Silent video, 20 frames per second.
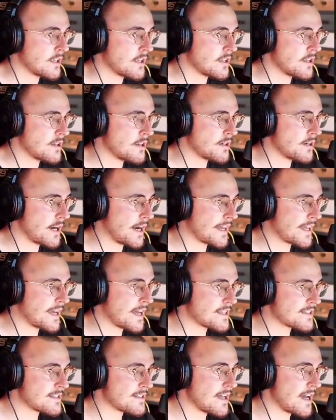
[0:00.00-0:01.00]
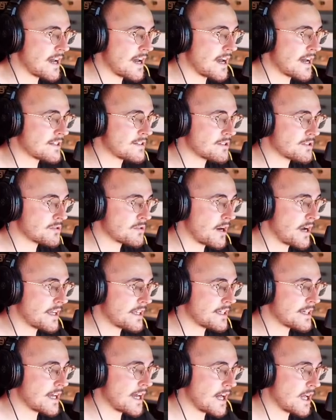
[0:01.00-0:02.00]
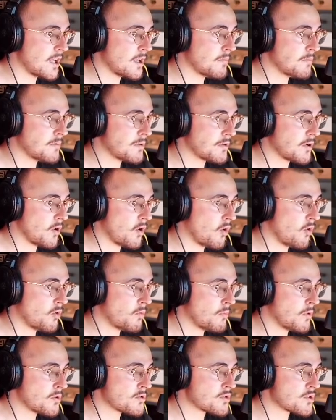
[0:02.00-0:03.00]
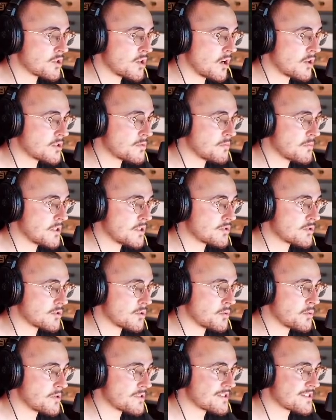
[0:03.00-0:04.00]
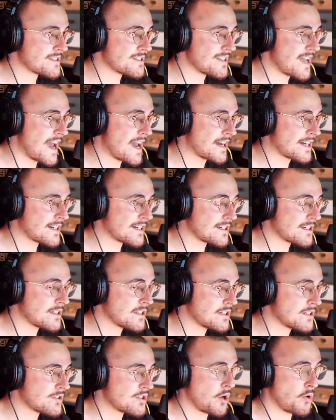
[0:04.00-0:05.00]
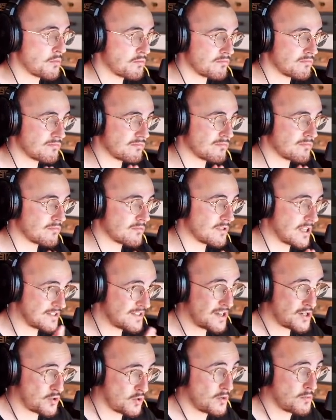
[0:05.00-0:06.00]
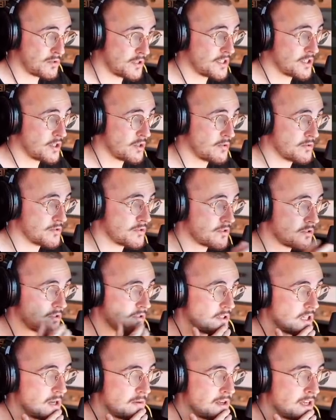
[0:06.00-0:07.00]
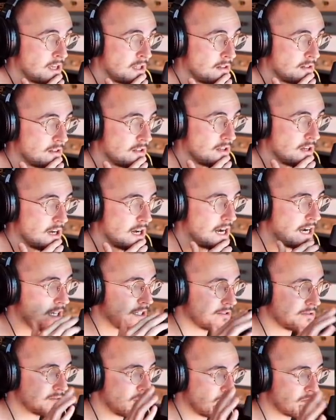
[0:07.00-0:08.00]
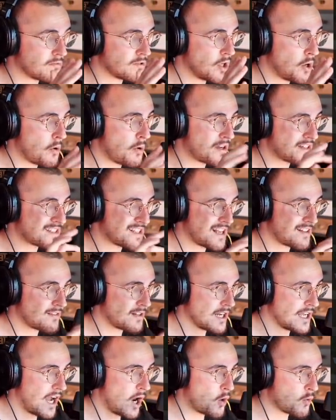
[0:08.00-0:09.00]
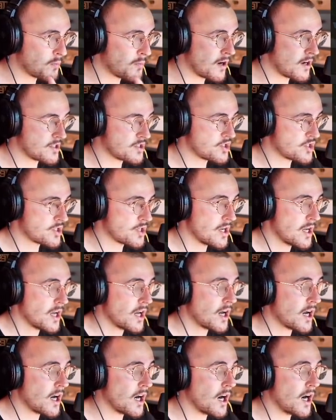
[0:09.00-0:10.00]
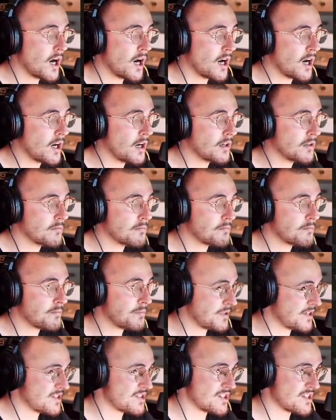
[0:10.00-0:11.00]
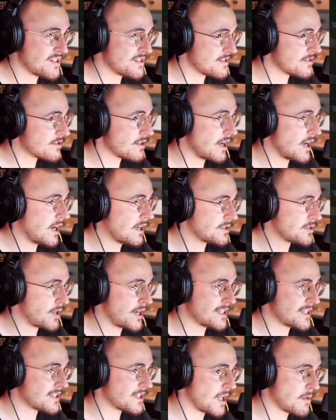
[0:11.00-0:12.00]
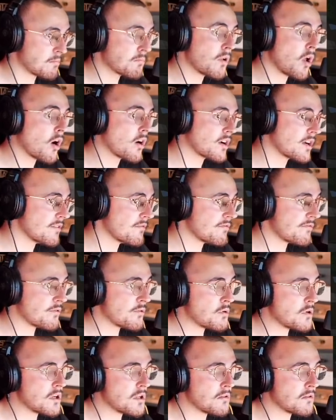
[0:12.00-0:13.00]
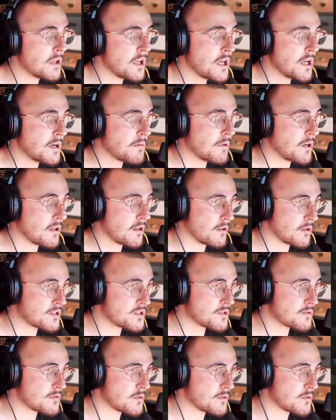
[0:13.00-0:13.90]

here I guess that the dry kelp almost got me through a stack. So that's actually pretty good. I mean, I don't know exactly how much pieces dried kelp block can fuel, but it looks